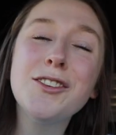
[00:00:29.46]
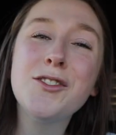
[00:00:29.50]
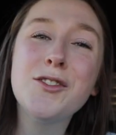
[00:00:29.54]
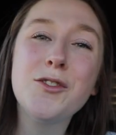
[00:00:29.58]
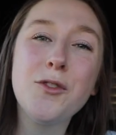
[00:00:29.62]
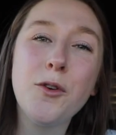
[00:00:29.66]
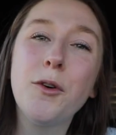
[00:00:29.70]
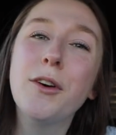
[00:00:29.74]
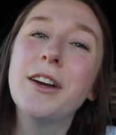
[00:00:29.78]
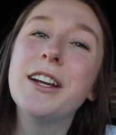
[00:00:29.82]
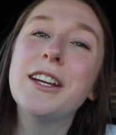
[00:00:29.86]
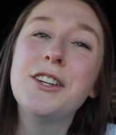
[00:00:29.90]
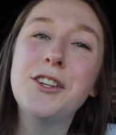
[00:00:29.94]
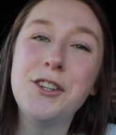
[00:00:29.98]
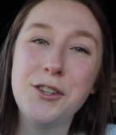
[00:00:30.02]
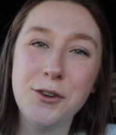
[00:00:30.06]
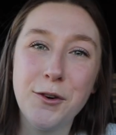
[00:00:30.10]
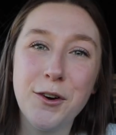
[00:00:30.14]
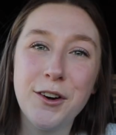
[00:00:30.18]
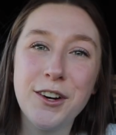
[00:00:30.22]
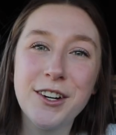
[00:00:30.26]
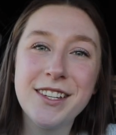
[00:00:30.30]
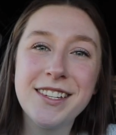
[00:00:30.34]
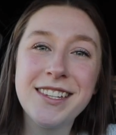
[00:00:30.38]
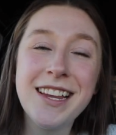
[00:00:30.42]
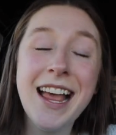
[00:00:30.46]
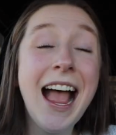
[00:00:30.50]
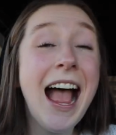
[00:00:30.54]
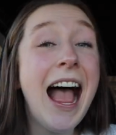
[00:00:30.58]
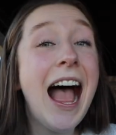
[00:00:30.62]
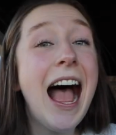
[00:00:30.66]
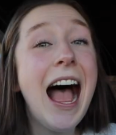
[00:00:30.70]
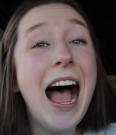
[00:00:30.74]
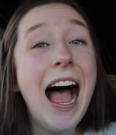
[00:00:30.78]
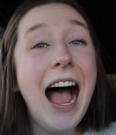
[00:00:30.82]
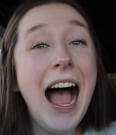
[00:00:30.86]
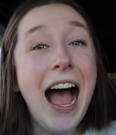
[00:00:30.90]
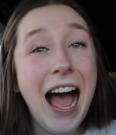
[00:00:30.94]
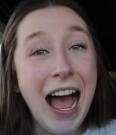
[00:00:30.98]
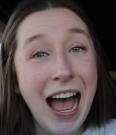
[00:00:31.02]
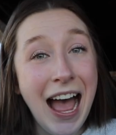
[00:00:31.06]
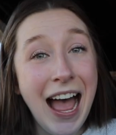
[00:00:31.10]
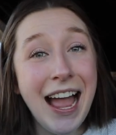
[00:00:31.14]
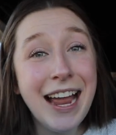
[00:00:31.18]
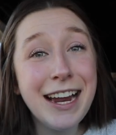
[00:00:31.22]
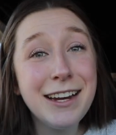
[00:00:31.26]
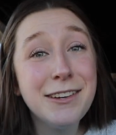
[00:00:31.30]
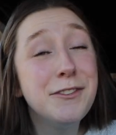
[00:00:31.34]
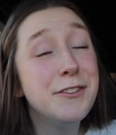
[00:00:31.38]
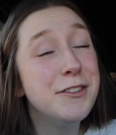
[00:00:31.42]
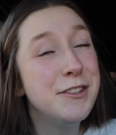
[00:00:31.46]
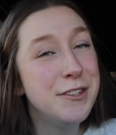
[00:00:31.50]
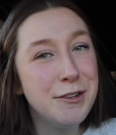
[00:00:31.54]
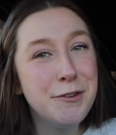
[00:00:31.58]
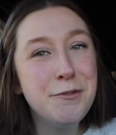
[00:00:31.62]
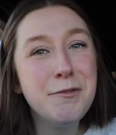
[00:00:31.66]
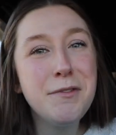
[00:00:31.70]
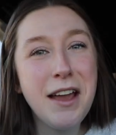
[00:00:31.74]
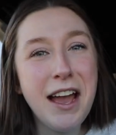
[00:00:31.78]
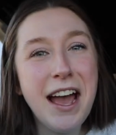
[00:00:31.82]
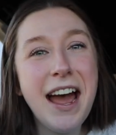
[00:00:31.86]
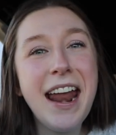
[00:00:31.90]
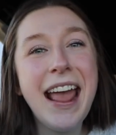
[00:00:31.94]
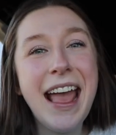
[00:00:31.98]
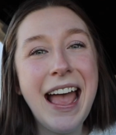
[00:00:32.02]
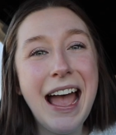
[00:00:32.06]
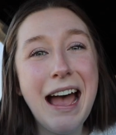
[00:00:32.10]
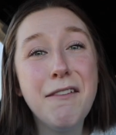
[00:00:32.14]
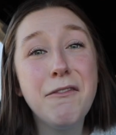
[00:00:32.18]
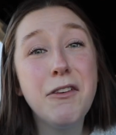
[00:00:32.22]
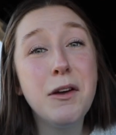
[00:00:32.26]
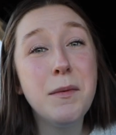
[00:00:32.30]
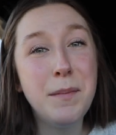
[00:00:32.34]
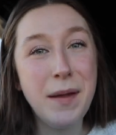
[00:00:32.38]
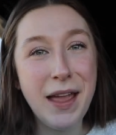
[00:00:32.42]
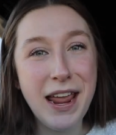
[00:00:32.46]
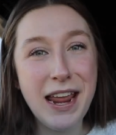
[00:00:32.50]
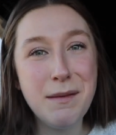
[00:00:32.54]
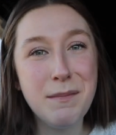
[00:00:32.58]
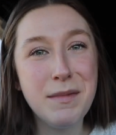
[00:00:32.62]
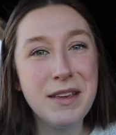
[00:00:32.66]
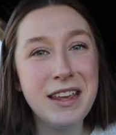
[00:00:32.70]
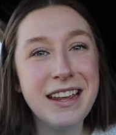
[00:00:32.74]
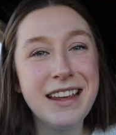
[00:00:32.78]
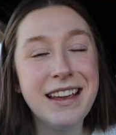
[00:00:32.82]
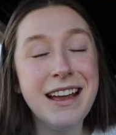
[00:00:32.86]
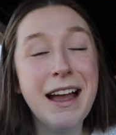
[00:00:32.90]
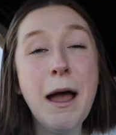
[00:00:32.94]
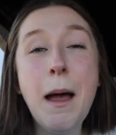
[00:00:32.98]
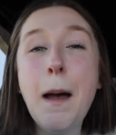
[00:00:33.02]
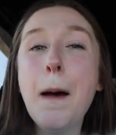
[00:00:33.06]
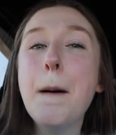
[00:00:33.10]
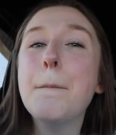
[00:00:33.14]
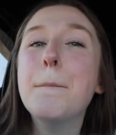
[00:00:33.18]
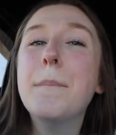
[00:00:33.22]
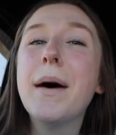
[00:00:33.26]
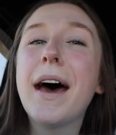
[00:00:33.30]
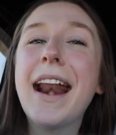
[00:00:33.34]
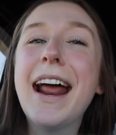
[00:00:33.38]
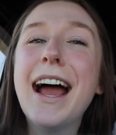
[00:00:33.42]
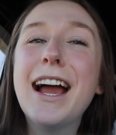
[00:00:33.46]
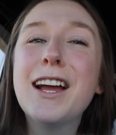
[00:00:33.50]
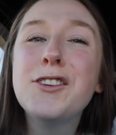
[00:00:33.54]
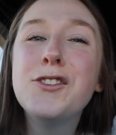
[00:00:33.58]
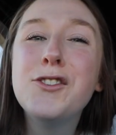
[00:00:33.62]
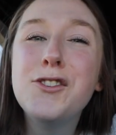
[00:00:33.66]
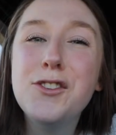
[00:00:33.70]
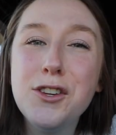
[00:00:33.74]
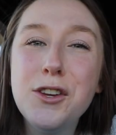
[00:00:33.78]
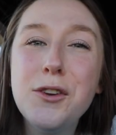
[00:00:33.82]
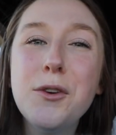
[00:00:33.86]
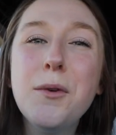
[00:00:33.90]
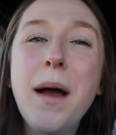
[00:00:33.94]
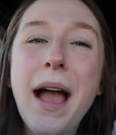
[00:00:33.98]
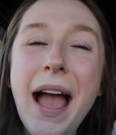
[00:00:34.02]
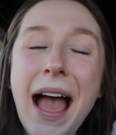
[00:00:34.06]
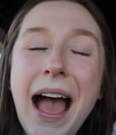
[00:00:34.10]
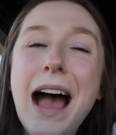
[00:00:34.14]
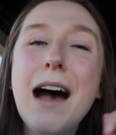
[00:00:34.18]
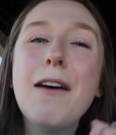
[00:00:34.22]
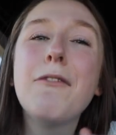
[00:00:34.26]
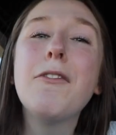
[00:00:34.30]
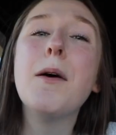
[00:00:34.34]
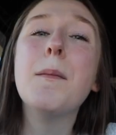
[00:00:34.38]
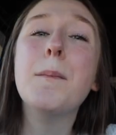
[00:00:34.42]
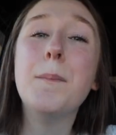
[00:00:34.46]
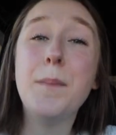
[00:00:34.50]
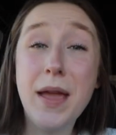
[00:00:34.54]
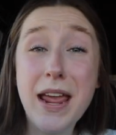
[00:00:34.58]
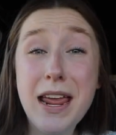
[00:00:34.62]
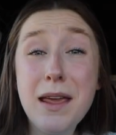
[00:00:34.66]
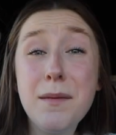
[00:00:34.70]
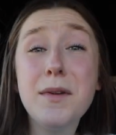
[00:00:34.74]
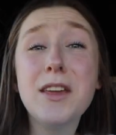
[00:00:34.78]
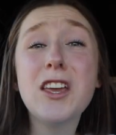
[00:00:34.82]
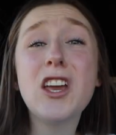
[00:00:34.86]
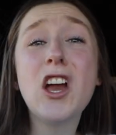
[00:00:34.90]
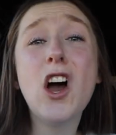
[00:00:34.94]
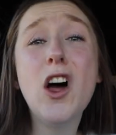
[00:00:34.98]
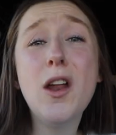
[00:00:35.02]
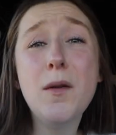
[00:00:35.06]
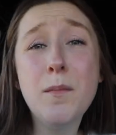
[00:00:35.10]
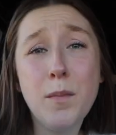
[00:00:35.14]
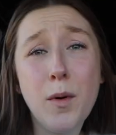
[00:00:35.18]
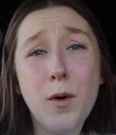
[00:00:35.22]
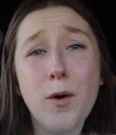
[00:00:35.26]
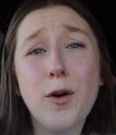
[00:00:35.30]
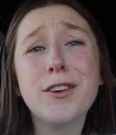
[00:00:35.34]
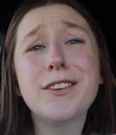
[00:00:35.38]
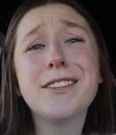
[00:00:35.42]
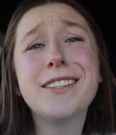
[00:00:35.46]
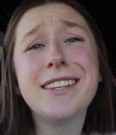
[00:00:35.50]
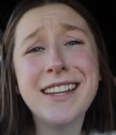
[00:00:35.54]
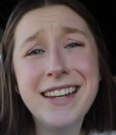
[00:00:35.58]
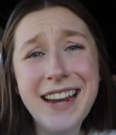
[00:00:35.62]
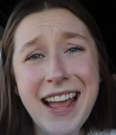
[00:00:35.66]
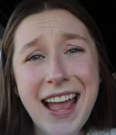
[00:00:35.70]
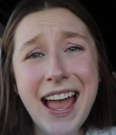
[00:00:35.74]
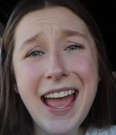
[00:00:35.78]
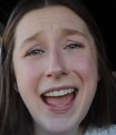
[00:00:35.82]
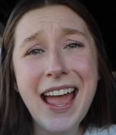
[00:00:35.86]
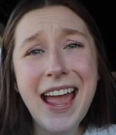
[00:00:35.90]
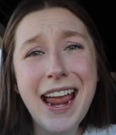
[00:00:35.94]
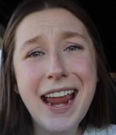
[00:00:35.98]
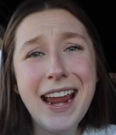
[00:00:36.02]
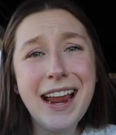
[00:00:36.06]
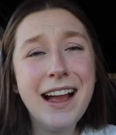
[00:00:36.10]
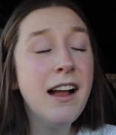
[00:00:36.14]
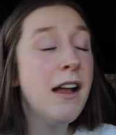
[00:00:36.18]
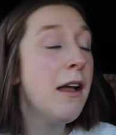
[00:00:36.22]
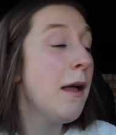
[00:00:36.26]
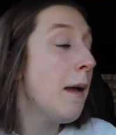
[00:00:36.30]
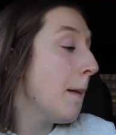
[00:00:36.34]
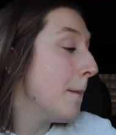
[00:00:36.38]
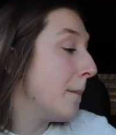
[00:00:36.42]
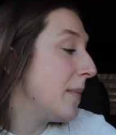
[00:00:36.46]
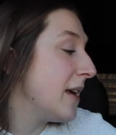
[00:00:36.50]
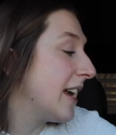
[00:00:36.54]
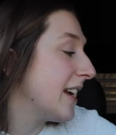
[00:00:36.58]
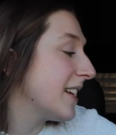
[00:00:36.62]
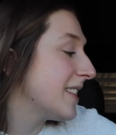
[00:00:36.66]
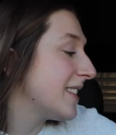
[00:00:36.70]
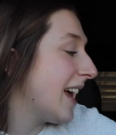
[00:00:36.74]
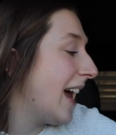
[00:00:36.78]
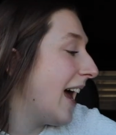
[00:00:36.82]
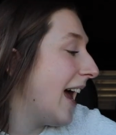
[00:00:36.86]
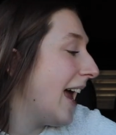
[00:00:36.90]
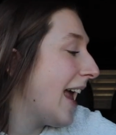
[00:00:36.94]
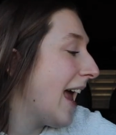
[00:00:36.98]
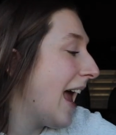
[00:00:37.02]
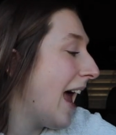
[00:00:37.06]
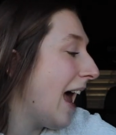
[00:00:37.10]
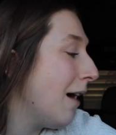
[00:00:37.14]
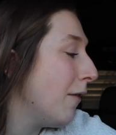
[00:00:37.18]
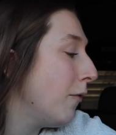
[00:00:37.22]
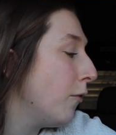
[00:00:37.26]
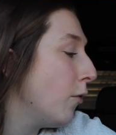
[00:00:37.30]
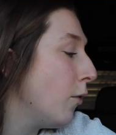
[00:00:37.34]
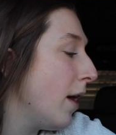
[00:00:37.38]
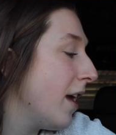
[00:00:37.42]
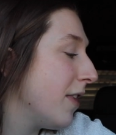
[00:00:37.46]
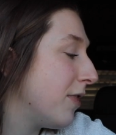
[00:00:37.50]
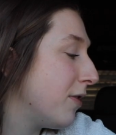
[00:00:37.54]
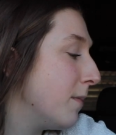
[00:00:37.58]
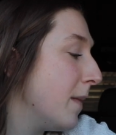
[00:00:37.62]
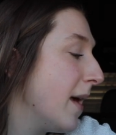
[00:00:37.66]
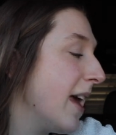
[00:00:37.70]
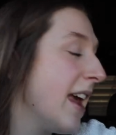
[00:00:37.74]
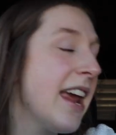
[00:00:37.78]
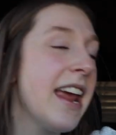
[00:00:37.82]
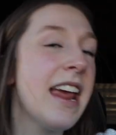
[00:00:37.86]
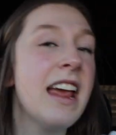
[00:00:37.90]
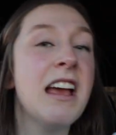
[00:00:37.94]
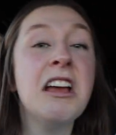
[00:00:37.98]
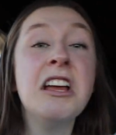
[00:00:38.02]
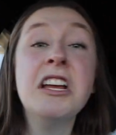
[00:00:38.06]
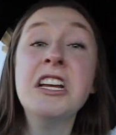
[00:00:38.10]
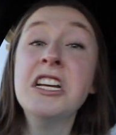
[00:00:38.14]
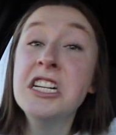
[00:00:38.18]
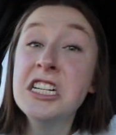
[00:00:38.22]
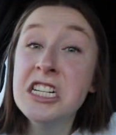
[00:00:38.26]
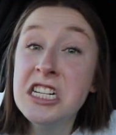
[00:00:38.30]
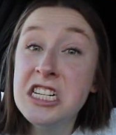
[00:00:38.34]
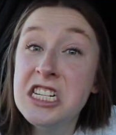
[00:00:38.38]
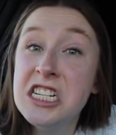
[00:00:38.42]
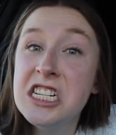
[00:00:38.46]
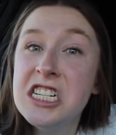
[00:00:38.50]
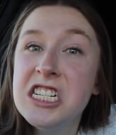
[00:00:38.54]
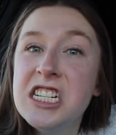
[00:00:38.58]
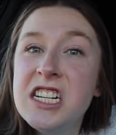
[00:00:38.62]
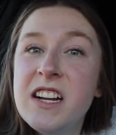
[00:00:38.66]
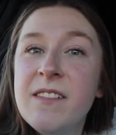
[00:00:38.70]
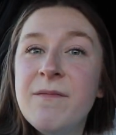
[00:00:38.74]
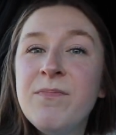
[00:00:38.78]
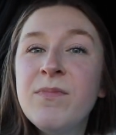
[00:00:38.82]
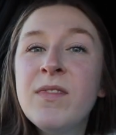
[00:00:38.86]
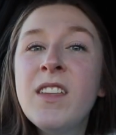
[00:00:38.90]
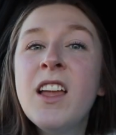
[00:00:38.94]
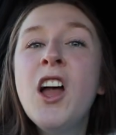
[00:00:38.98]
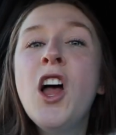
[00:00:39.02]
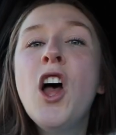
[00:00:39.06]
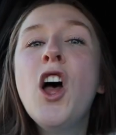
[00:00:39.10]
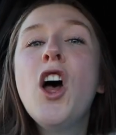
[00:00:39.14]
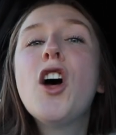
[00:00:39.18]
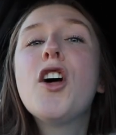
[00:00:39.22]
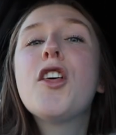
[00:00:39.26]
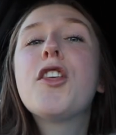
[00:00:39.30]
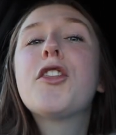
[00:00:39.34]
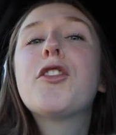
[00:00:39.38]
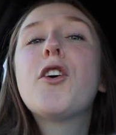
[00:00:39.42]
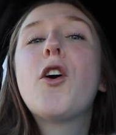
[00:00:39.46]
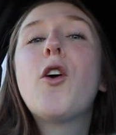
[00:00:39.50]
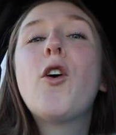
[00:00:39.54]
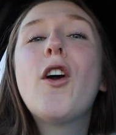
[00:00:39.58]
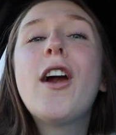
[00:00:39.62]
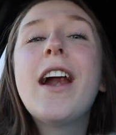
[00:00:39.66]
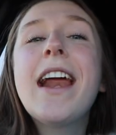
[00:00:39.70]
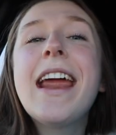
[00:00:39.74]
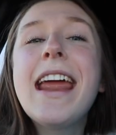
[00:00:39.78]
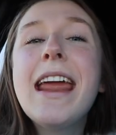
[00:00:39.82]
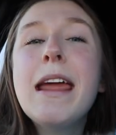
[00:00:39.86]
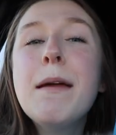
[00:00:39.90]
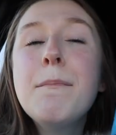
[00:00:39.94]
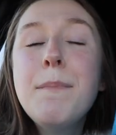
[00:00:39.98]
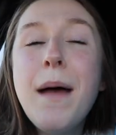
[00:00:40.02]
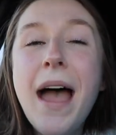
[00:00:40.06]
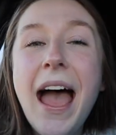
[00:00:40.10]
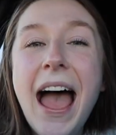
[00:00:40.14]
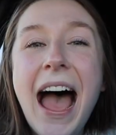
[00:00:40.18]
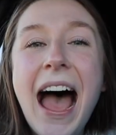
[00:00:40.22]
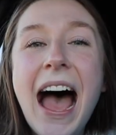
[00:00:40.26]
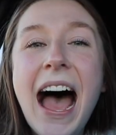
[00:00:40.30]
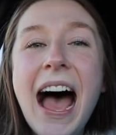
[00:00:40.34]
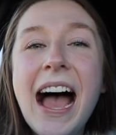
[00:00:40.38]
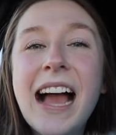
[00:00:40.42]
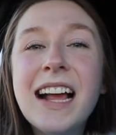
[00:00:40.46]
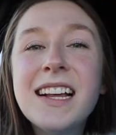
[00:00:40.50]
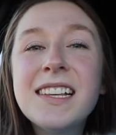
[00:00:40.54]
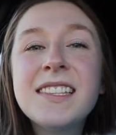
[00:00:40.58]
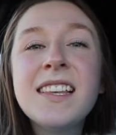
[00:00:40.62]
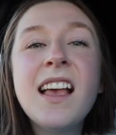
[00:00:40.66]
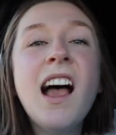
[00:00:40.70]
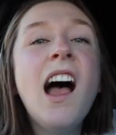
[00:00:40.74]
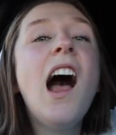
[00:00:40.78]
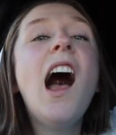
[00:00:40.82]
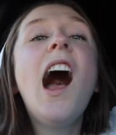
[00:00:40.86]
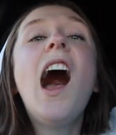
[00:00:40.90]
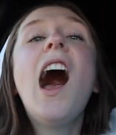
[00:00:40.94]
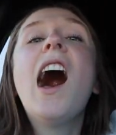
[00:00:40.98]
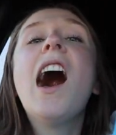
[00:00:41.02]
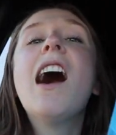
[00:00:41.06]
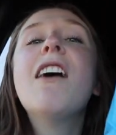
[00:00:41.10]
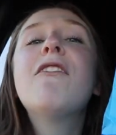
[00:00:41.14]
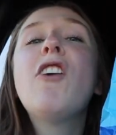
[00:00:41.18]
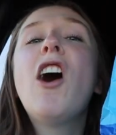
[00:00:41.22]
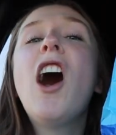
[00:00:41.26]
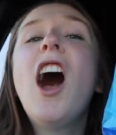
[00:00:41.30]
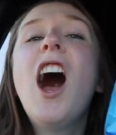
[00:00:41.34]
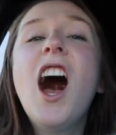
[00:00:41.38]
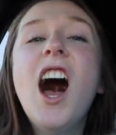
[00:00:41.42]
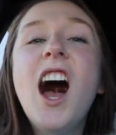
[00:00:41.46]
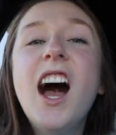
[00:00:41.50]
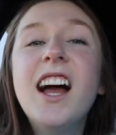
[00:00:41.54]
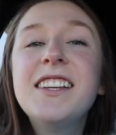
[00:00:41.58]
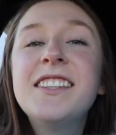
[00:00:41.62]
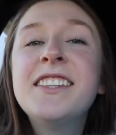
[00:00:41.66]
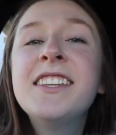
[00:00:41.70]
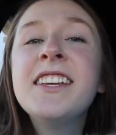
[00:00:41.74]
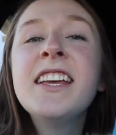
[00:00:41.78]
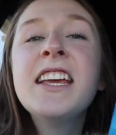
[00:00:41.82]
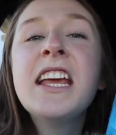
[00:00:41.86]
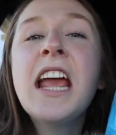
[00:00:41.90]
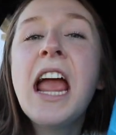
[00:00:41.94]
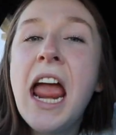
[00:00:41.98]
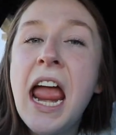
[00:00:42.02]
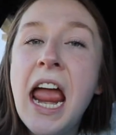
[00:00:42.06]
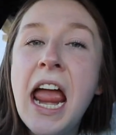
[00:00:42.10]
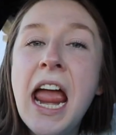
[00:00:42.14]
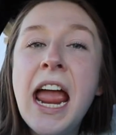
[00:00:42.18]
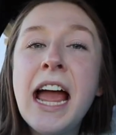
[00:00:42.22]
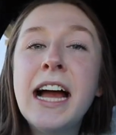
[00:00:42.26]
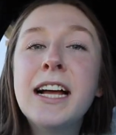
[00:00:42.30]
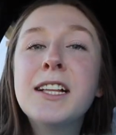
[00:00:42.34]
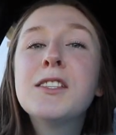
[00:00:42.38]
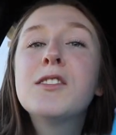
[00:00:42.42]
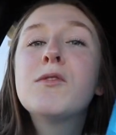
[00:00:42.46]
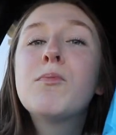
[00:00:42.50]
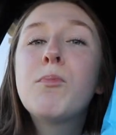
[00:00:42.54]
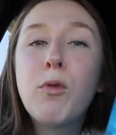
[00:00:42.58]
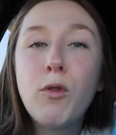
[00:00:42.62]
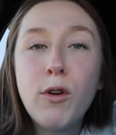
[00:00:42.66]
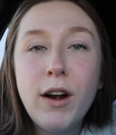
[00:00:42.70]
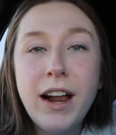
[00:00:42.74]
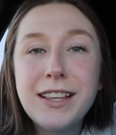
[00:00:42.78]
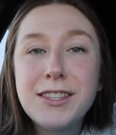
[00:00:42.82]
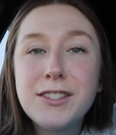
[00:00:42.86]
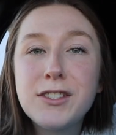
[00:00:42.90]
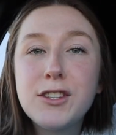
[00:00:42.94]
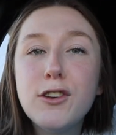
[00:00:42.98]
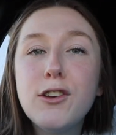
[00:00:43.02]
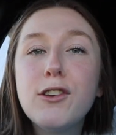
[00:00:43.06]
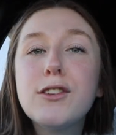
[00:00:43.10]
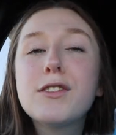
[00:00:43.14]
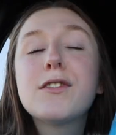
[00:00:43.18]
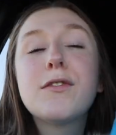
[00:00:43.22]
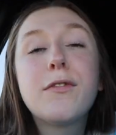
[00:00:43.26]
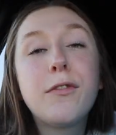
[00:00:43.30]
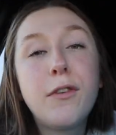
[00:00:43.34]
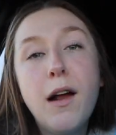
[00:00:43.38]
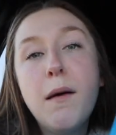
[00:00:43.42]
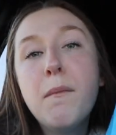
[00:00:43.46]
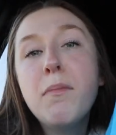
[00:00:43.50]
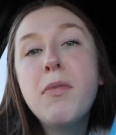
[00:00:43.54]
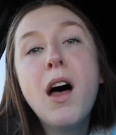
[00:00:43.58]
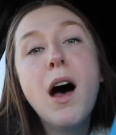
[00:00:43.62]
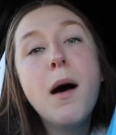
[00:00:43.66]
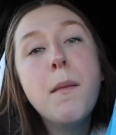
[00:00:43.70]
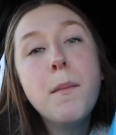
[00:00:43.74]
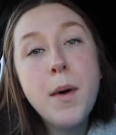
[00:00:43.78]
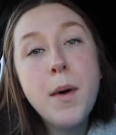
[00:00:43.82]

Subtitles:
story short, I do not have a baby, but I do have a baby on board today because I have with me 3 bags of Auntie Anne's pretzels from the